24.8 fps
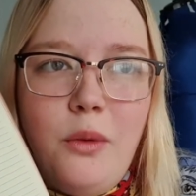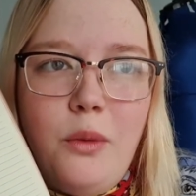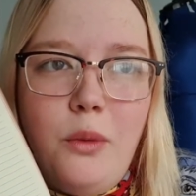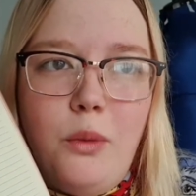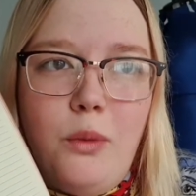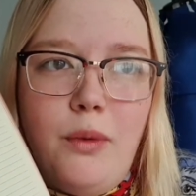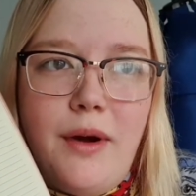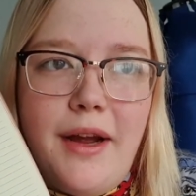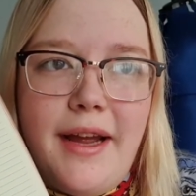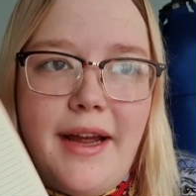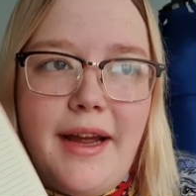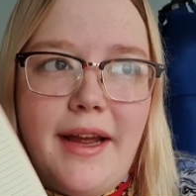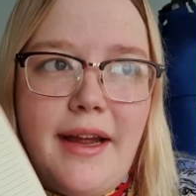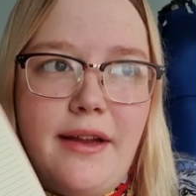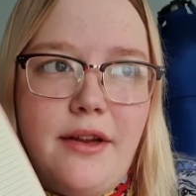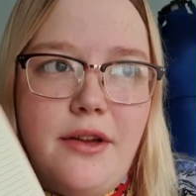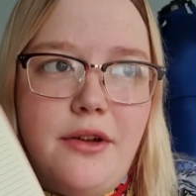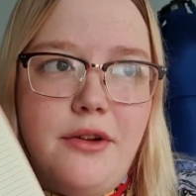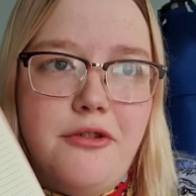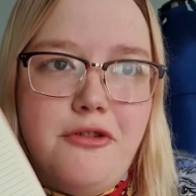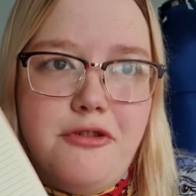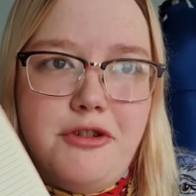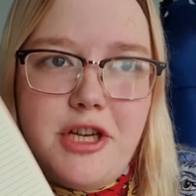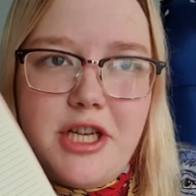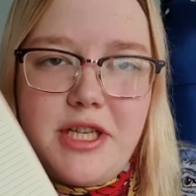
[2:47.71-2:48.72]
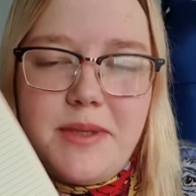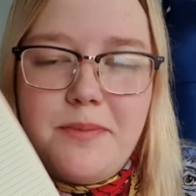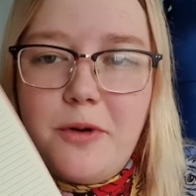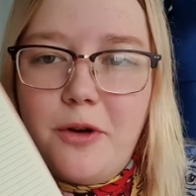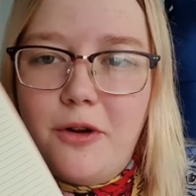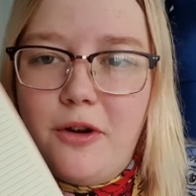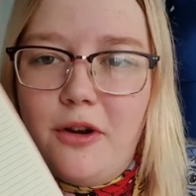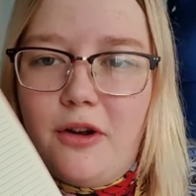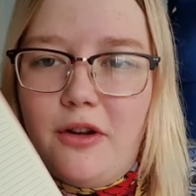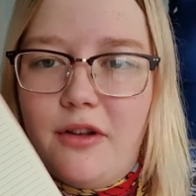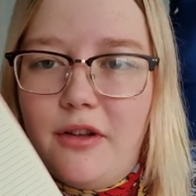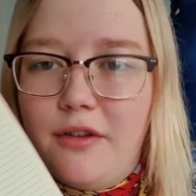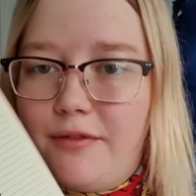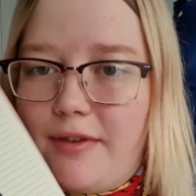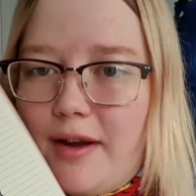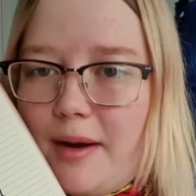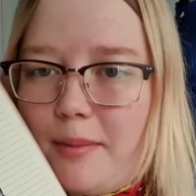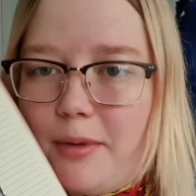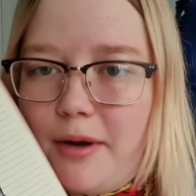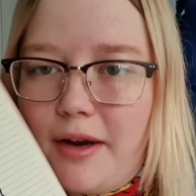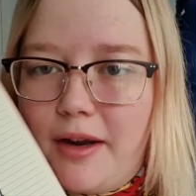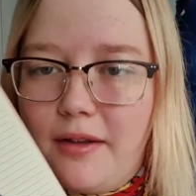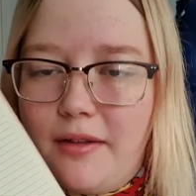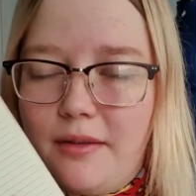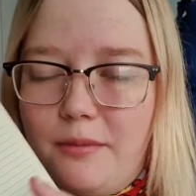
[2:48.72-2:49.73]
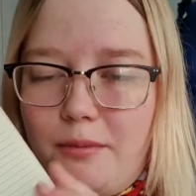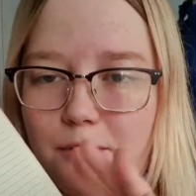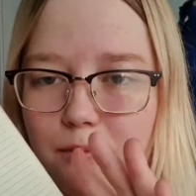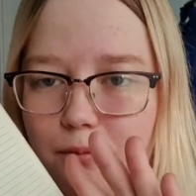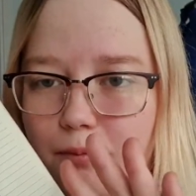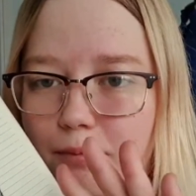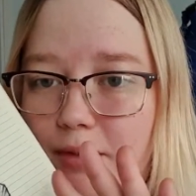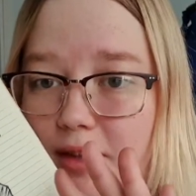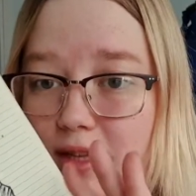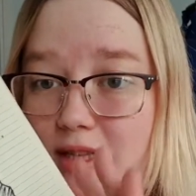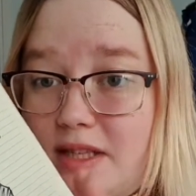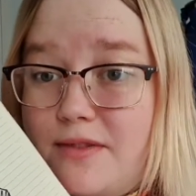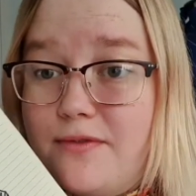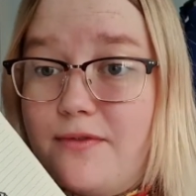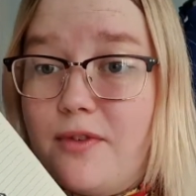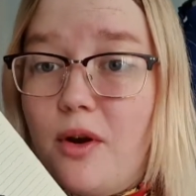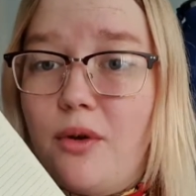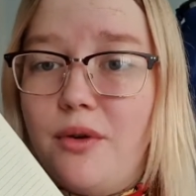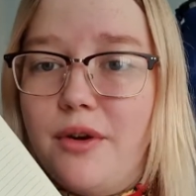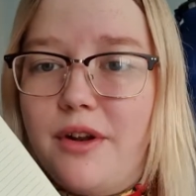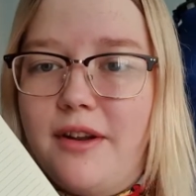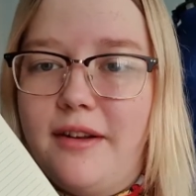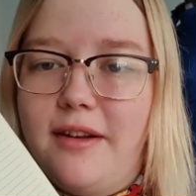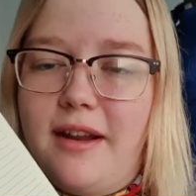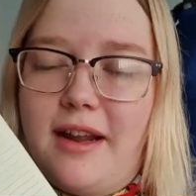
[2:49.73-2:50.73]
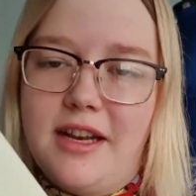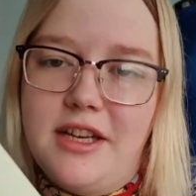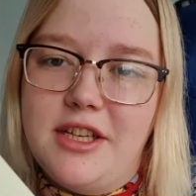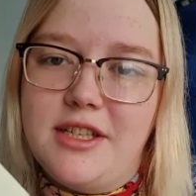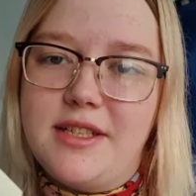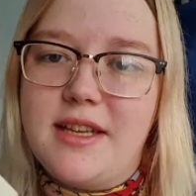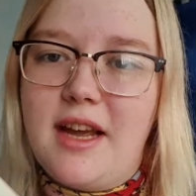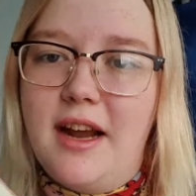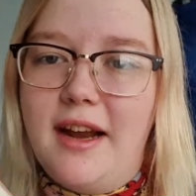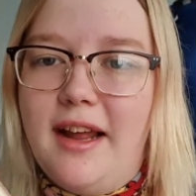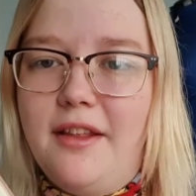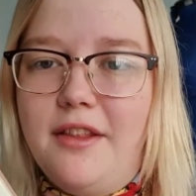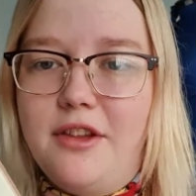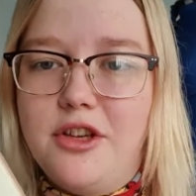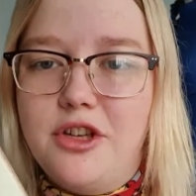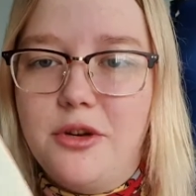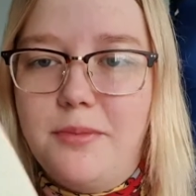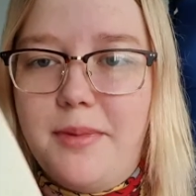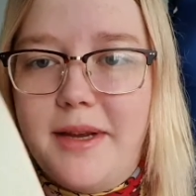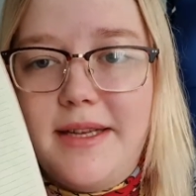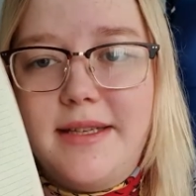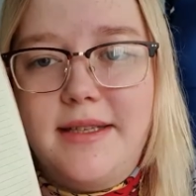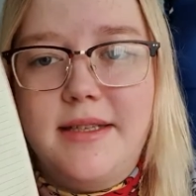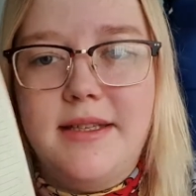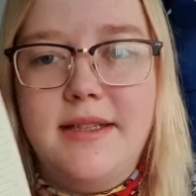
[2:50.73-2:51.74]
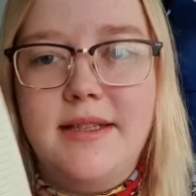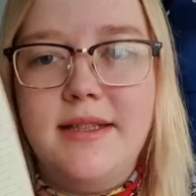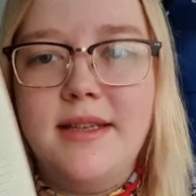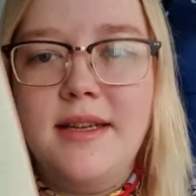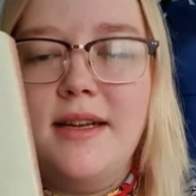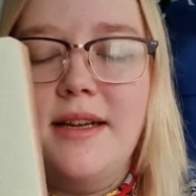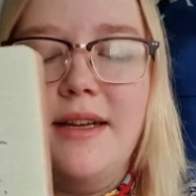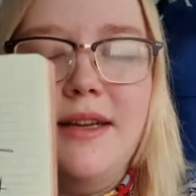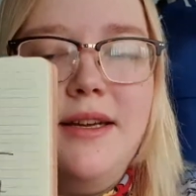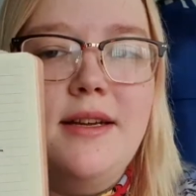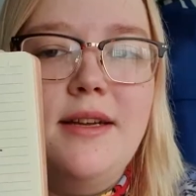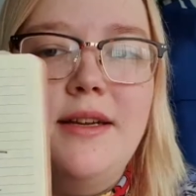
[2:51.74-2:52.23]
where you just put it on the fabric that's folded and just cut out the two pieces.